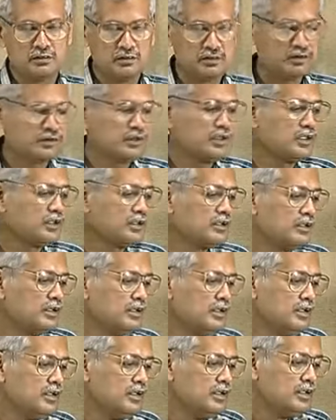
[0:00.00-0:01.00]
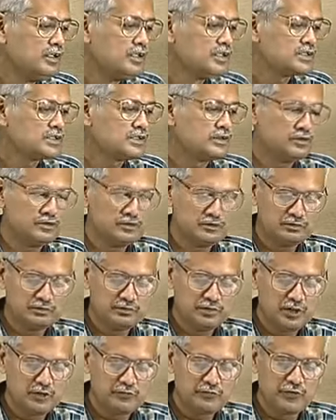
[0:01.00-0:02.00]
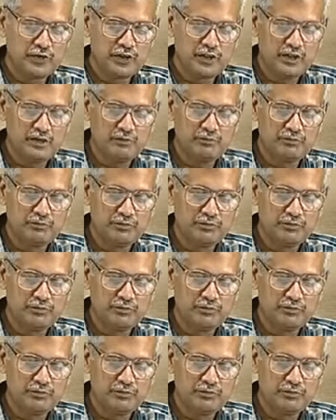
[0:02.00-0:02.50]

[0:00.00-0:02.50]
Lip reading: Okay, so if we